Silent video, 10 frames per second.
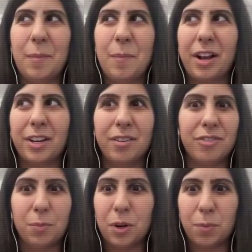not going to
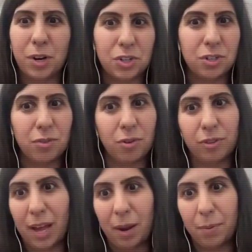feel peer pressure to vote
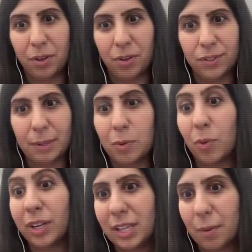for bad bills. I mean,
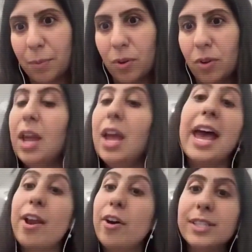one example,
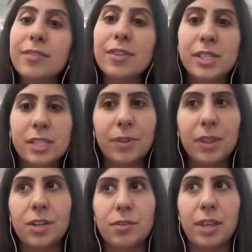and honestly, this is
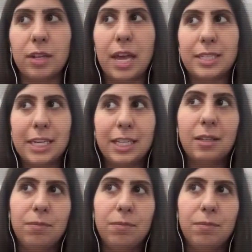something that has taken,